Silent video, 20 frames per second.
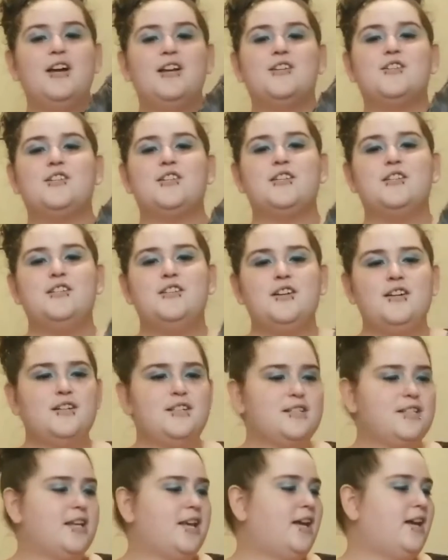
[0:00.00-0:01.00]
She
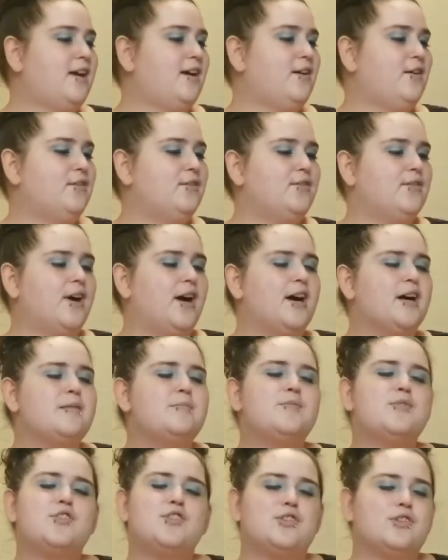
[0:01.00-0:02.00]
does have,
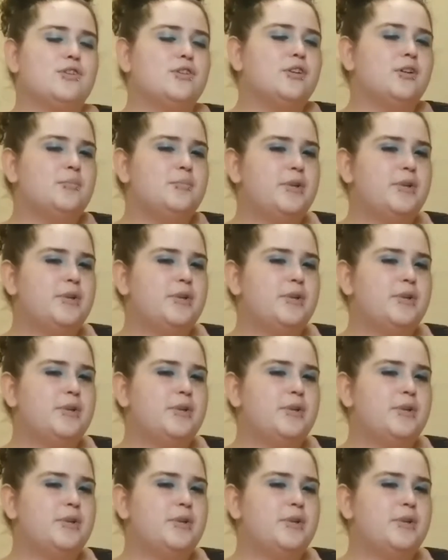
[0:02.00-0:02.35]
I'm sure,